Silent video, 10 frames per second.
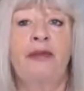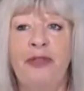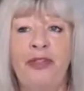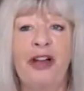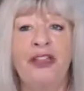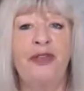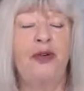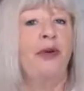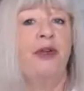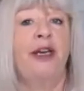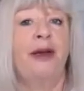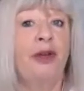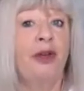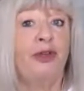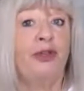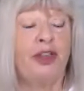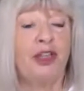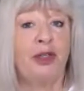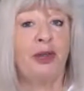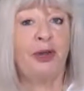Fast forward, I moved
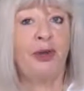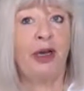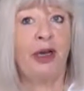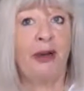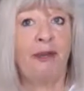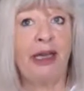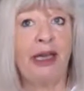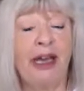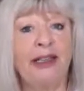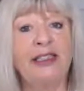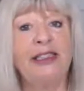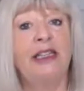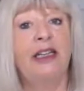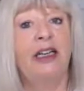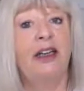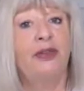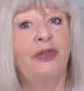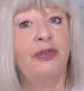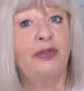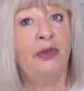to Mijas
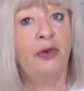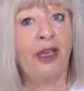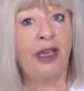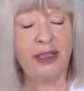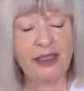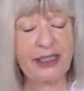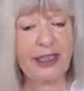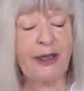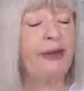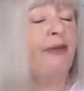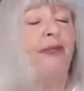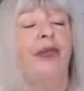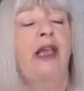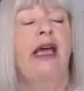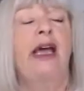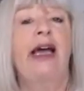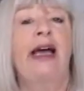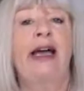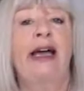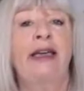4 years ago,
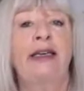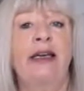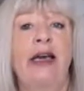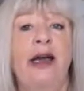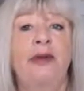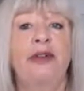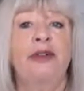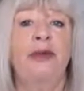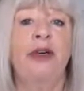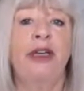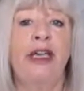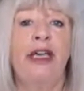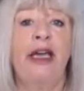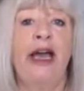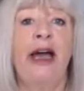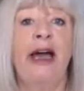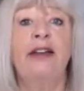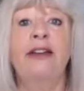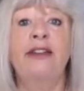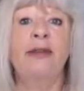and I was working at
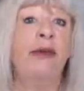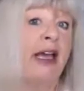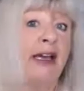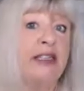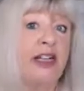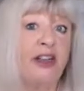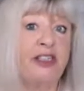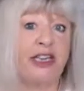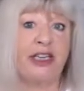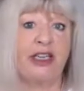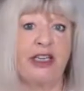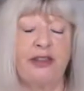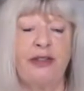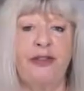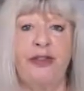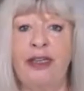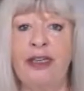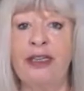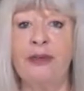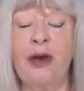the Mijas Art Centre for a
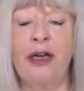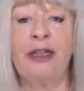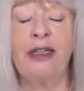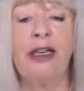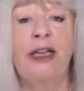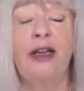little while,